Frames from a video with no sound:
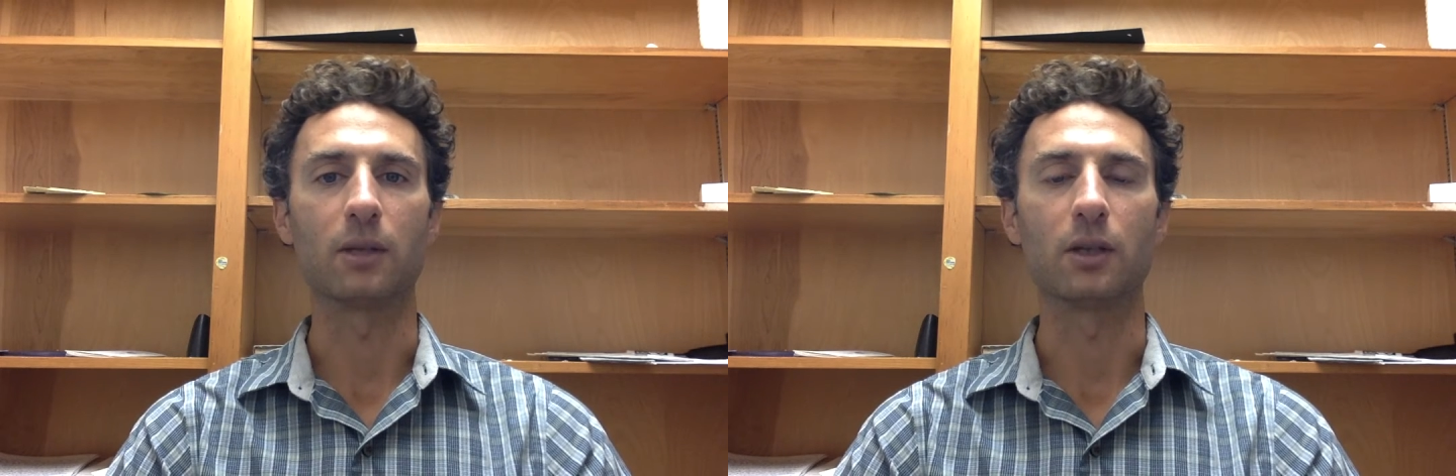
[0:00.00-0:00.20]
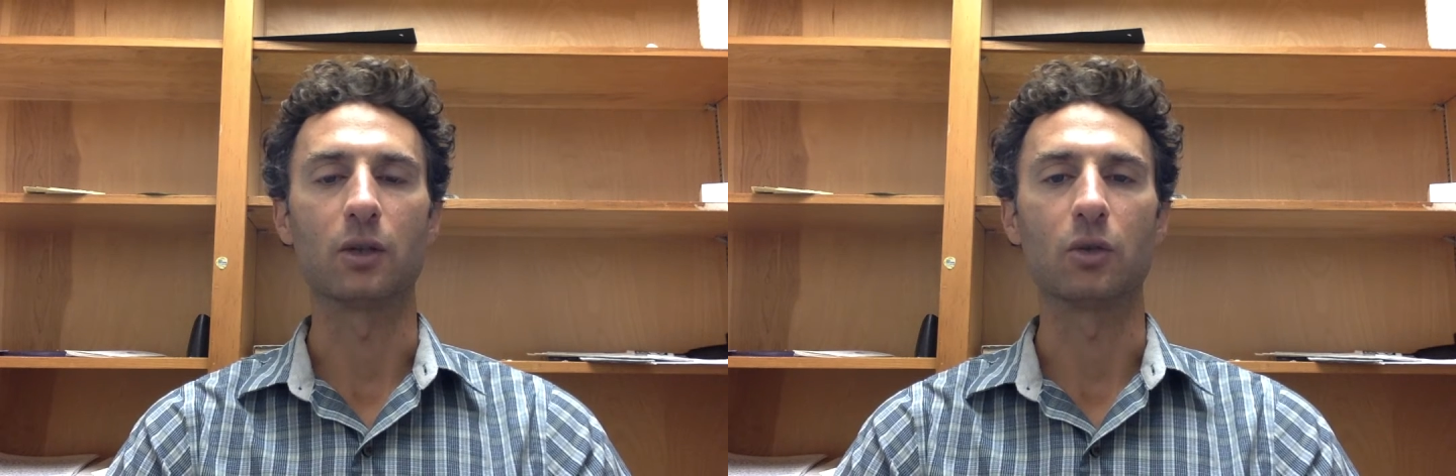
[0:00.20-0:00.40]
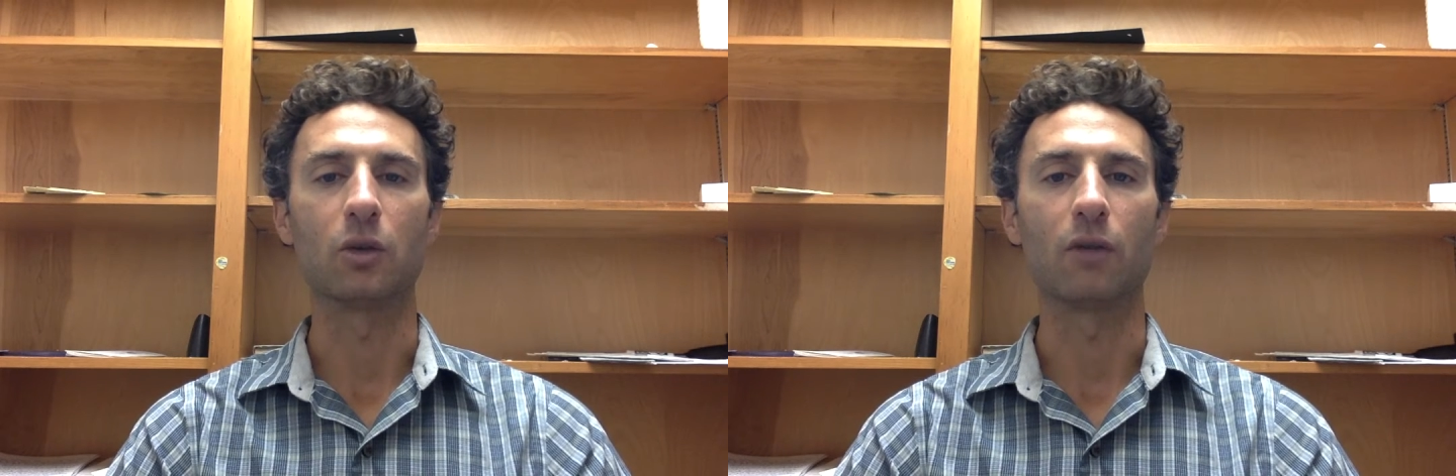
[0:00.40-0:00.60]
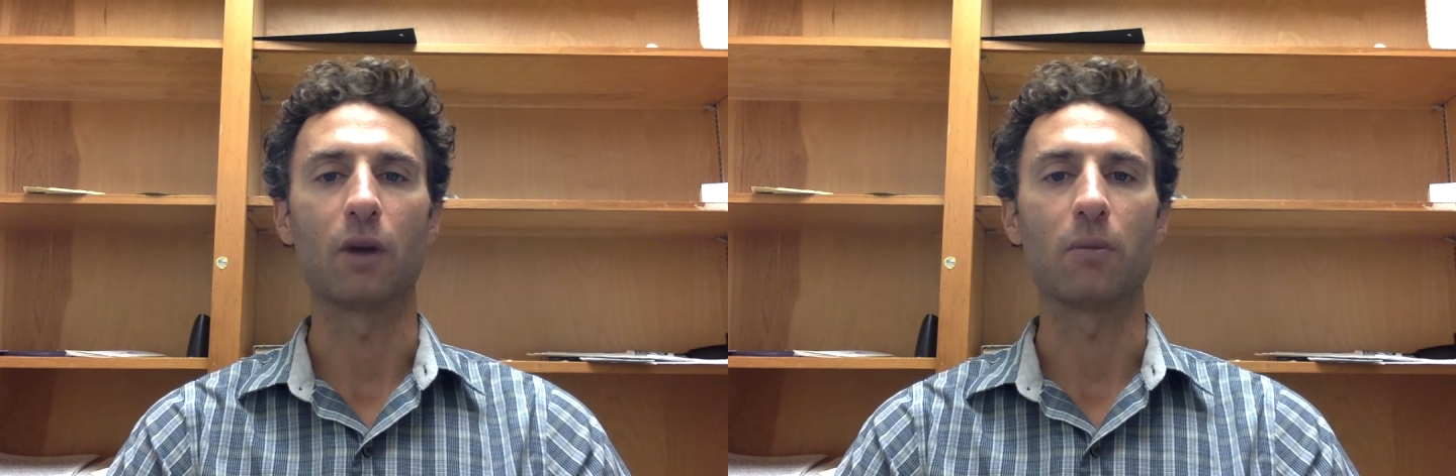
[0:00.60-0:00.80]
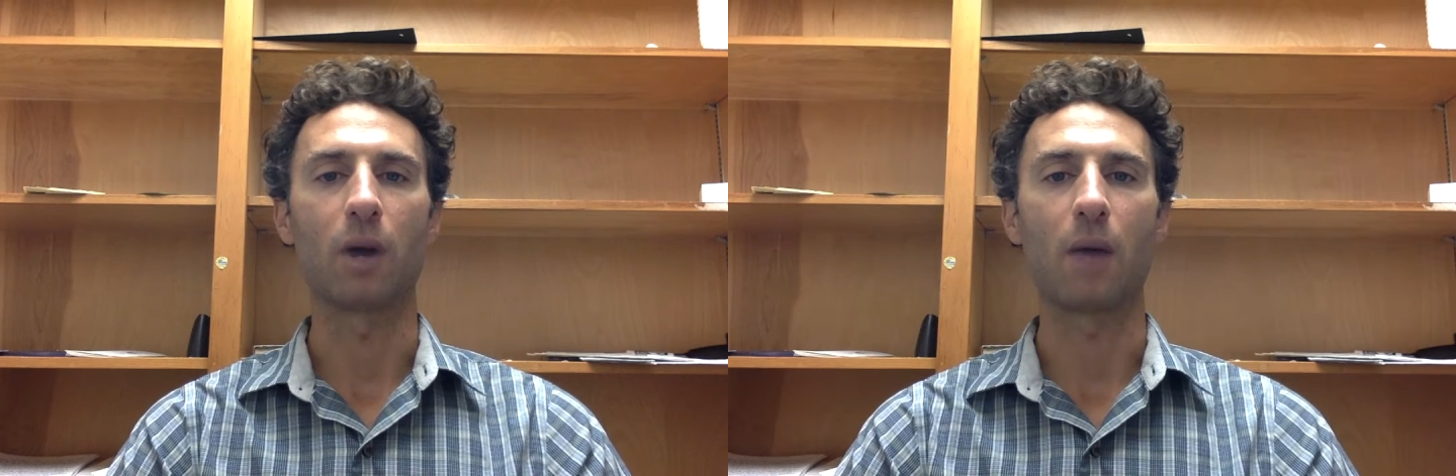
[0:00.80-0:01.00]
the truth of our
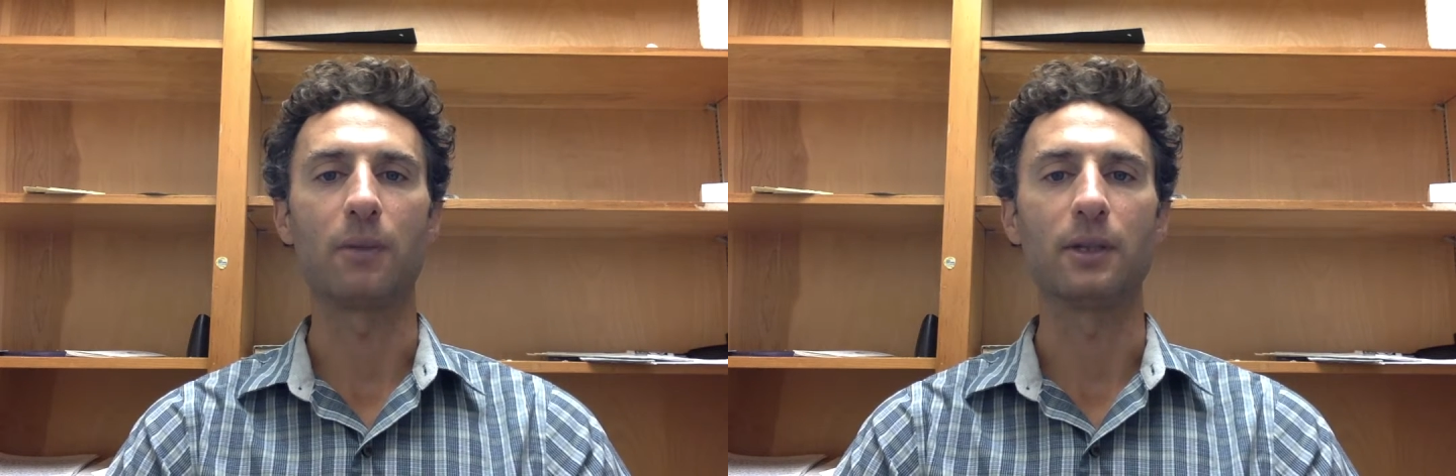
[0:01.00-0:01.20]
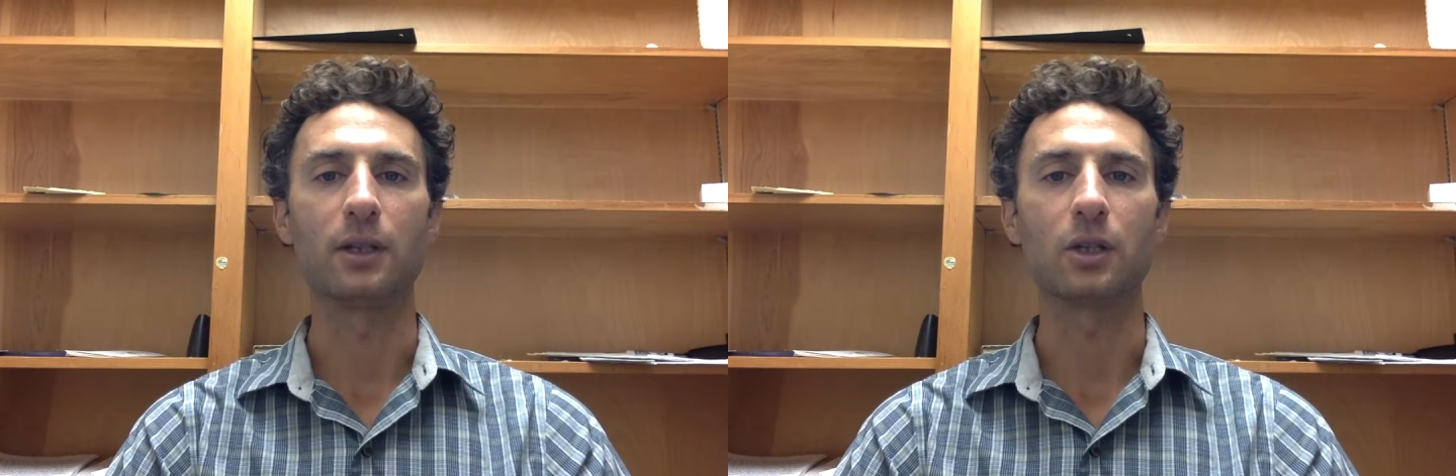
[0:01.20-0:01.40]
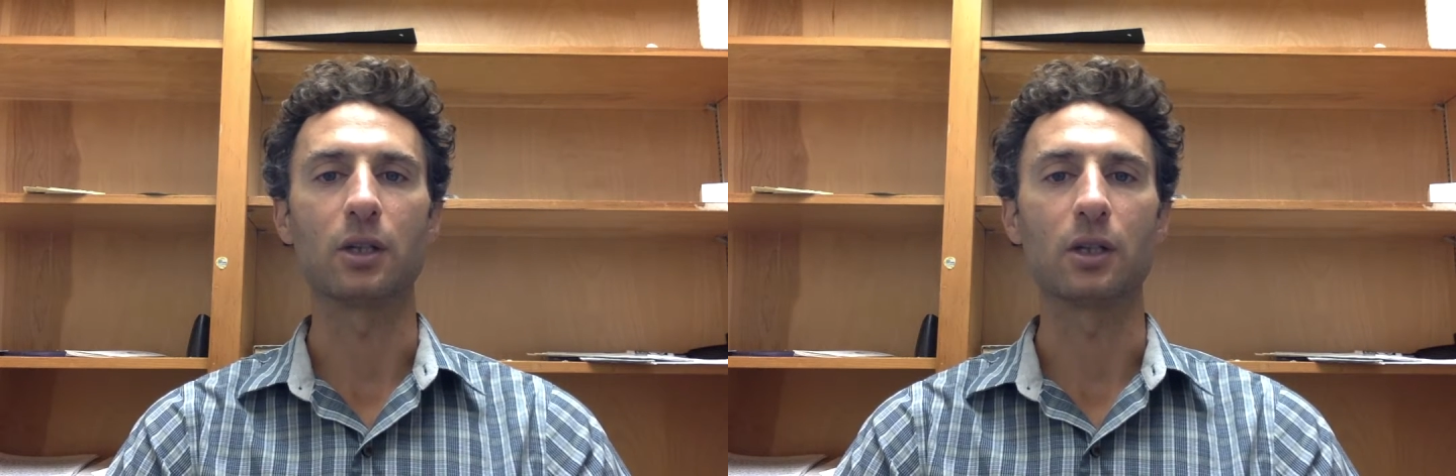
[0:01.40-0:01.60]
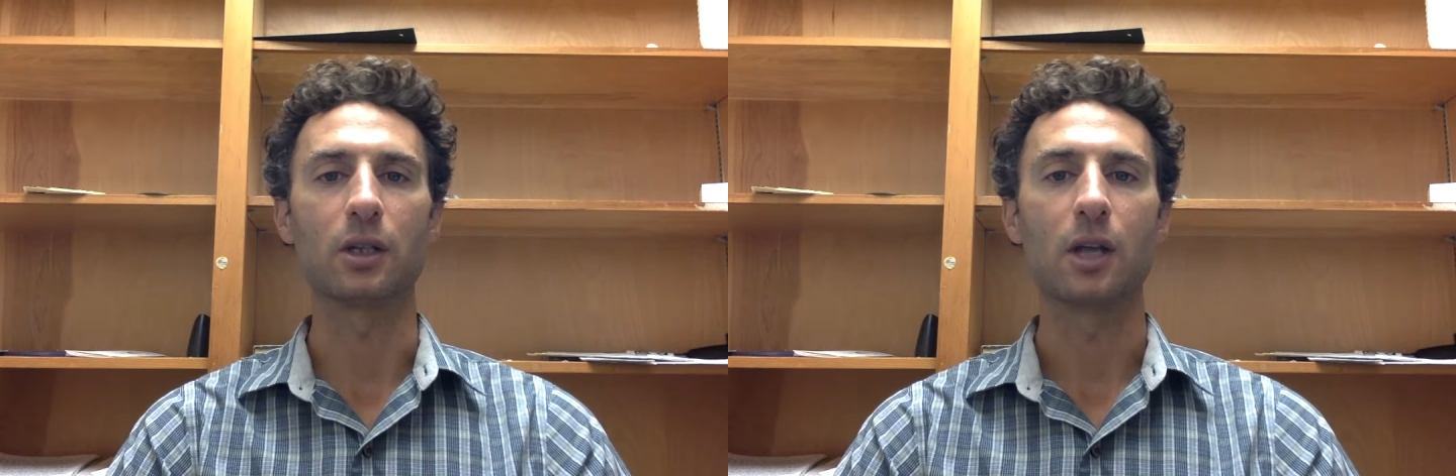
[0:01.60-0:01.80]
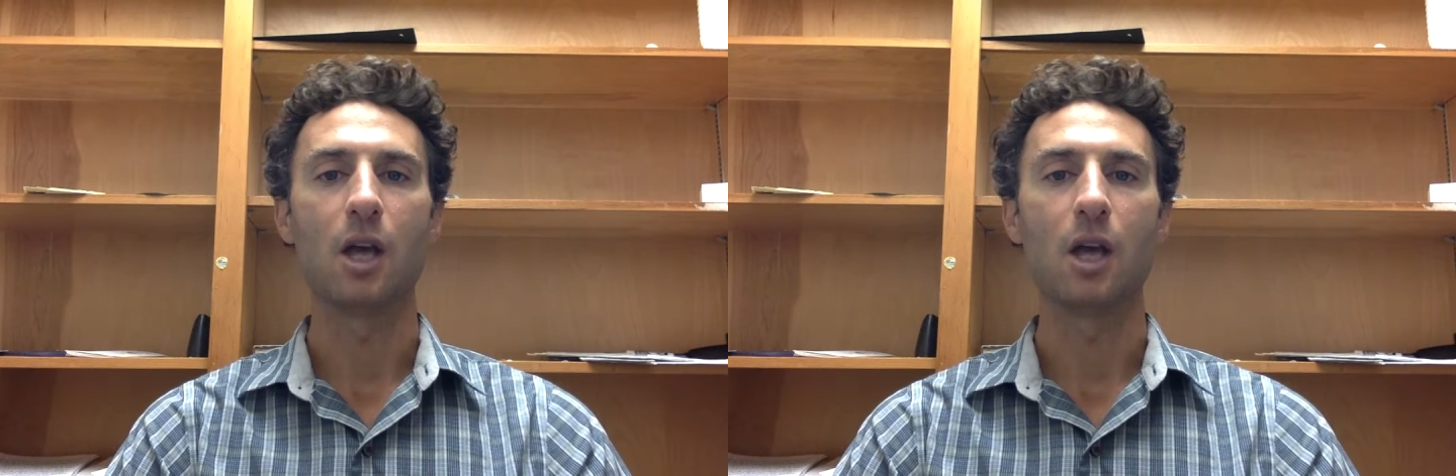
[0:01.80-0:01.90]
propositions,